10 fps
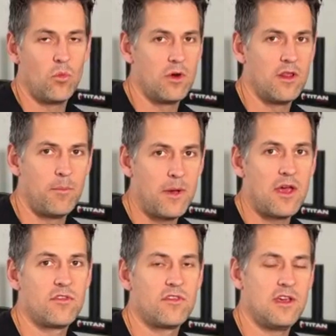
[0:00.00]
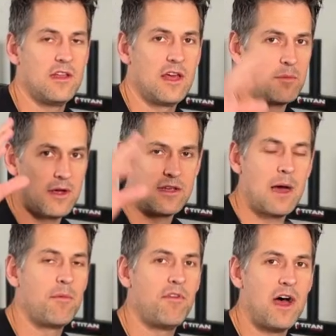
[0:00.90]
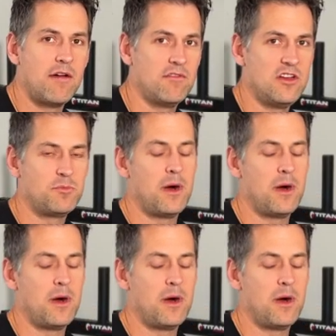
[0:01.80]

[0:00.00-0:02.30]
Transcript: one of the best in like my top five of each